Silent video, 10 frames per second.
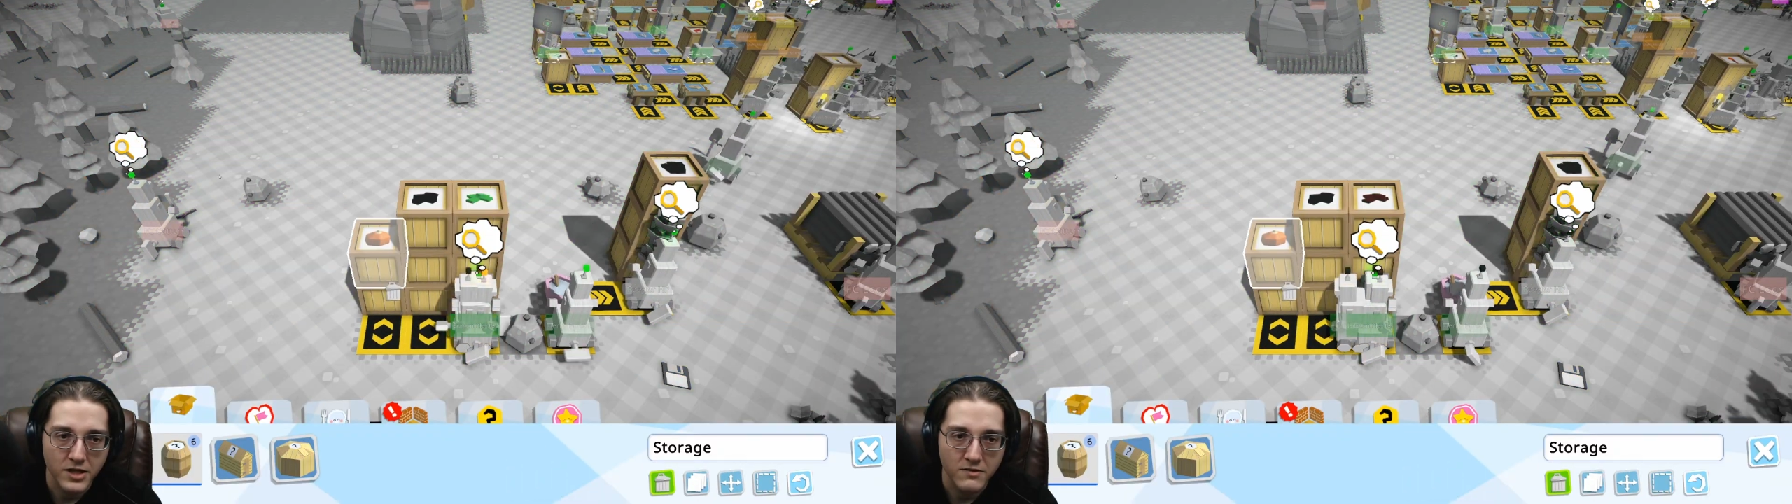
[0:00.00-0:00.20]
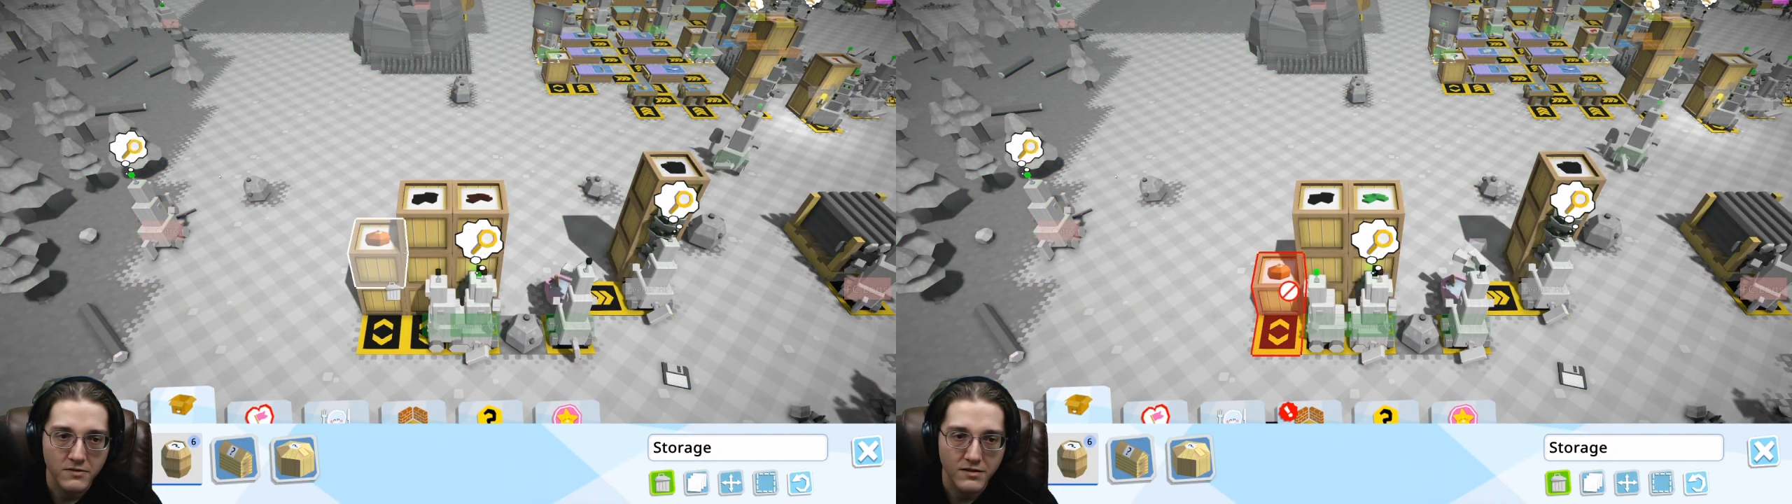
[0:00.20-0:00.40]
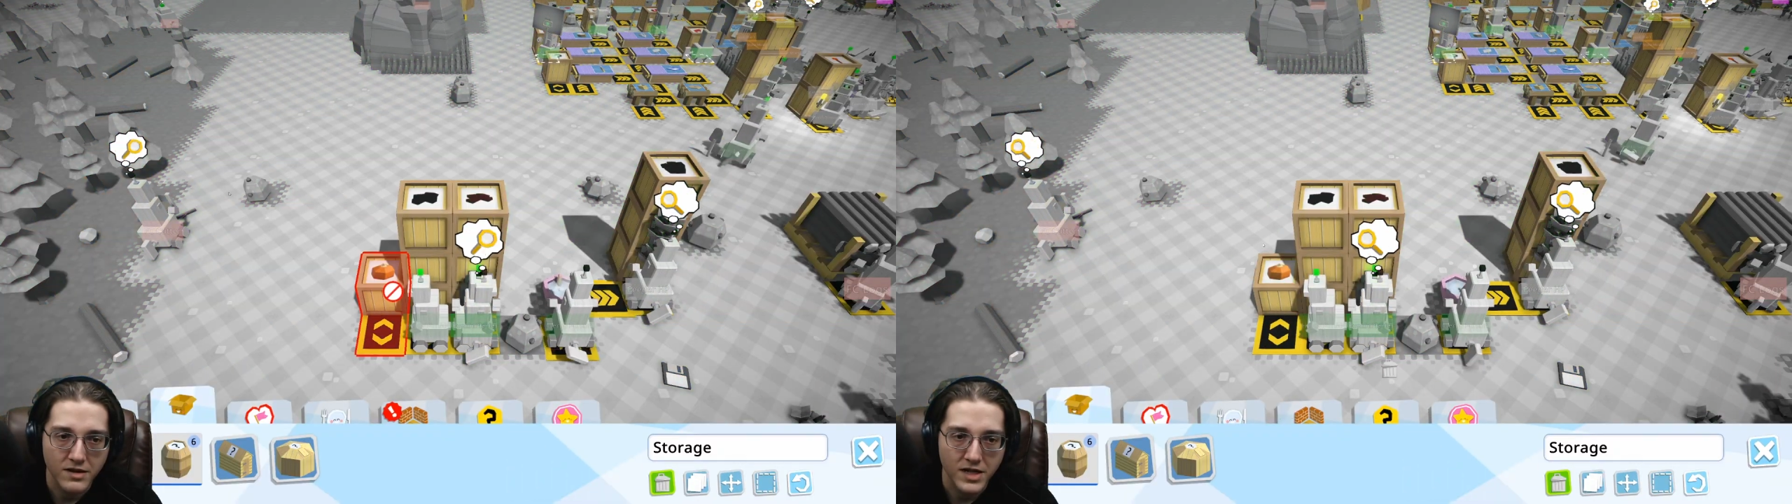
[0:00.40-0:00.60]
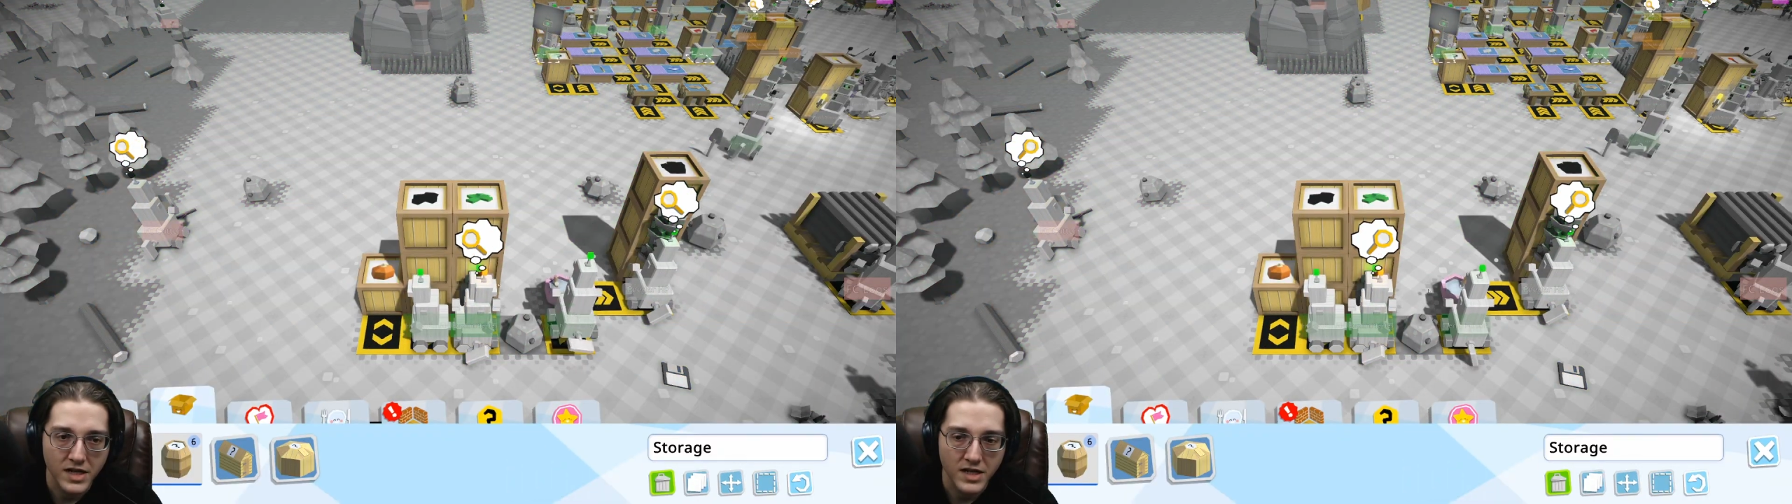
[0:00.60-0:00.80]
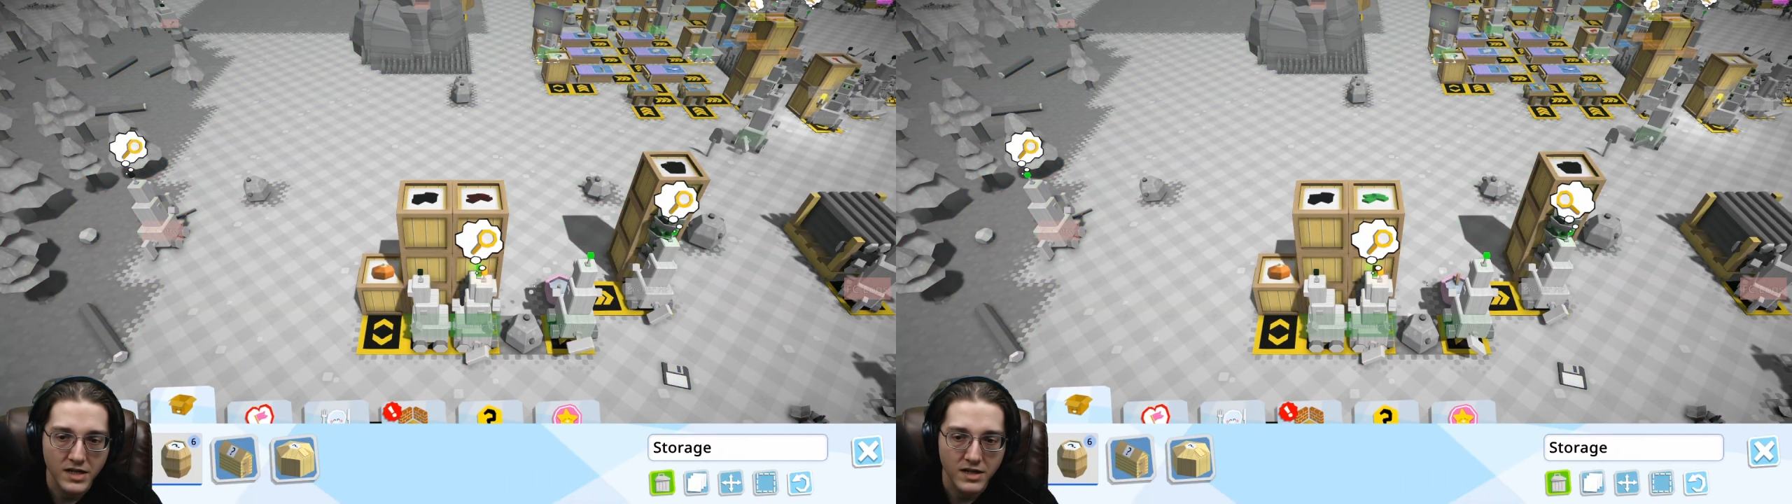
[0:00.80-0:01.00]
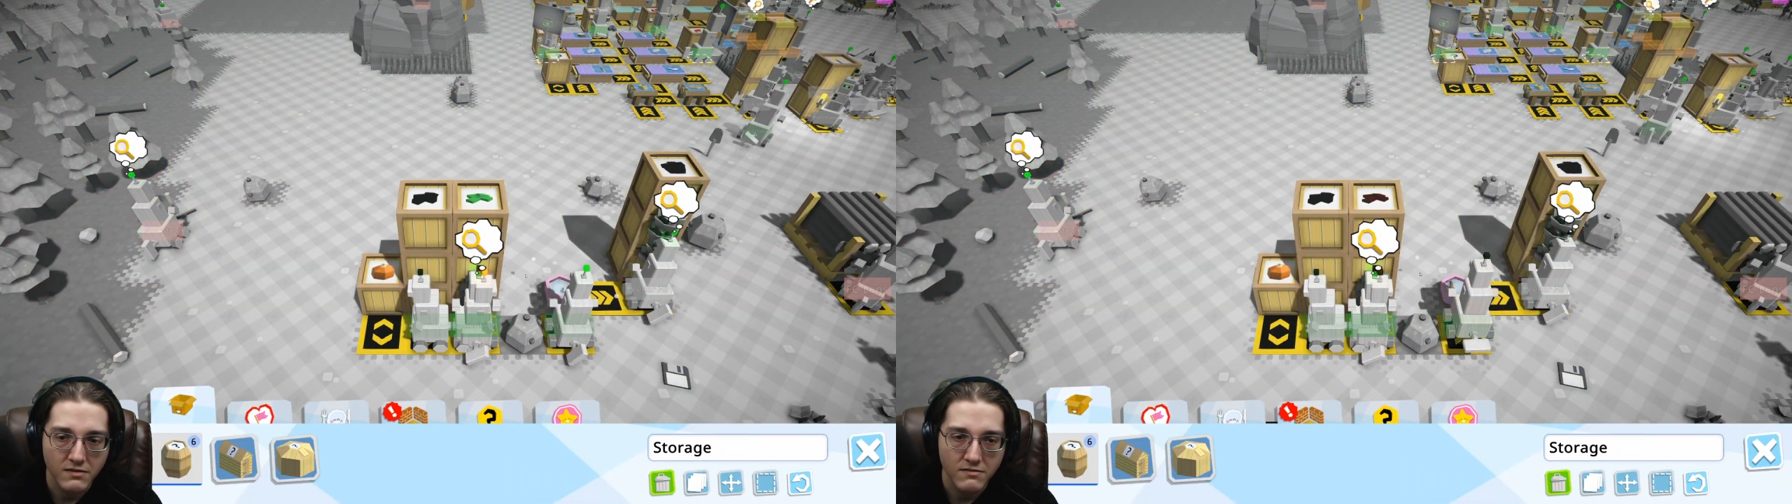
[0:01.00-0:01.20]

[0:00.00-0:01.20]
I don't need